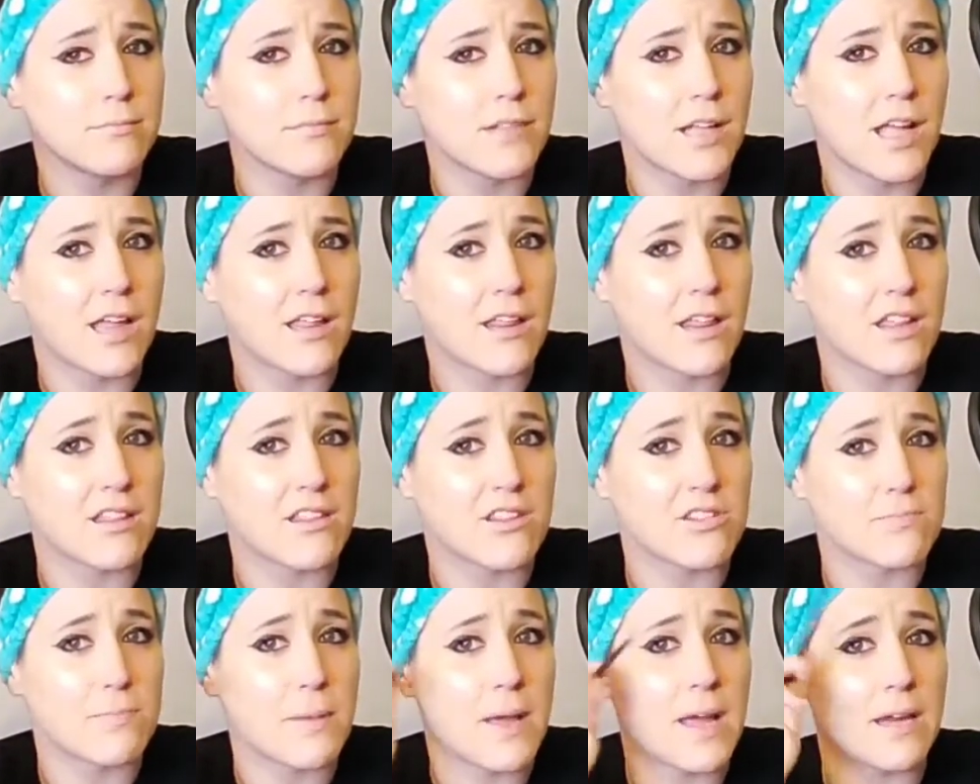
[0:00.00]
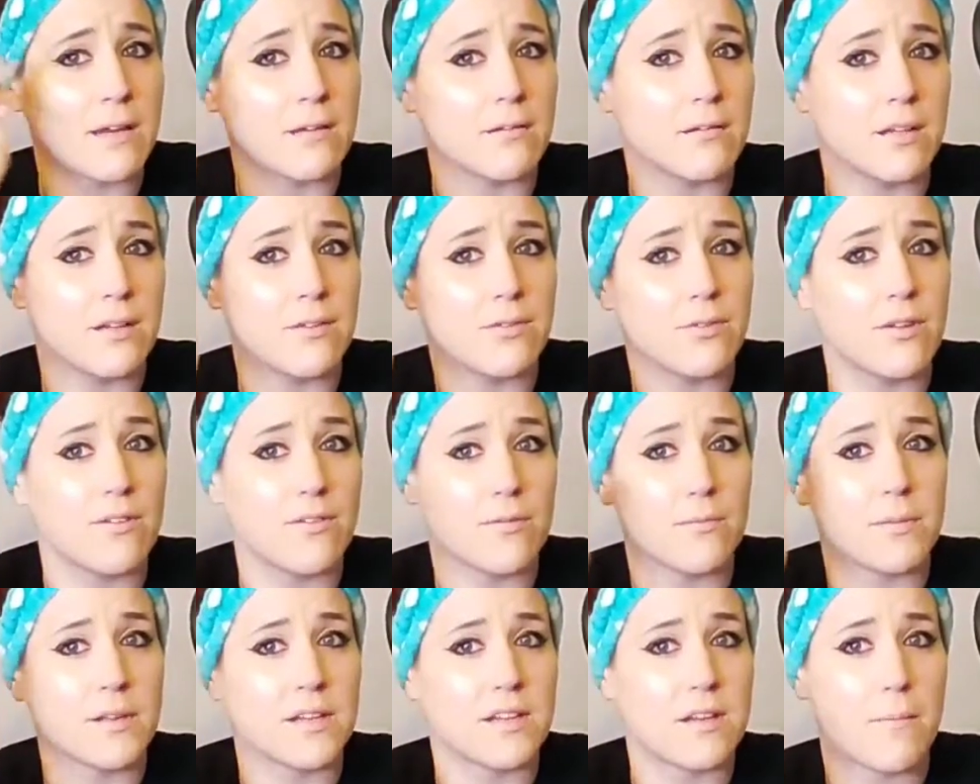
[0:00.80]
I like this pen, if you
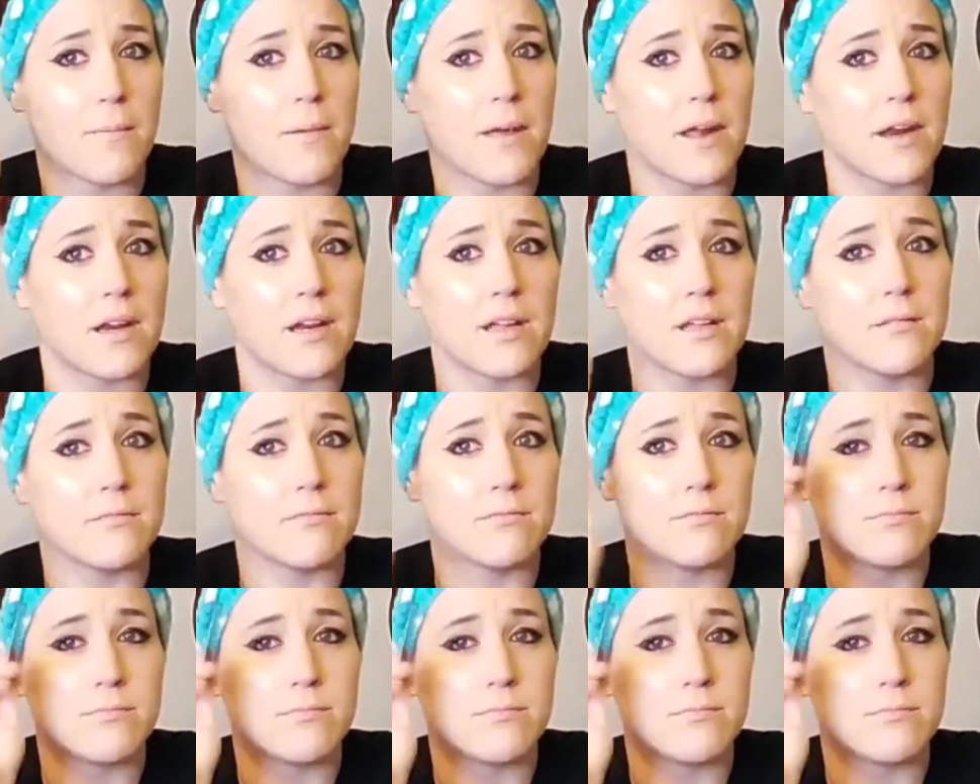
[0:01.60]
haven't picked up on it.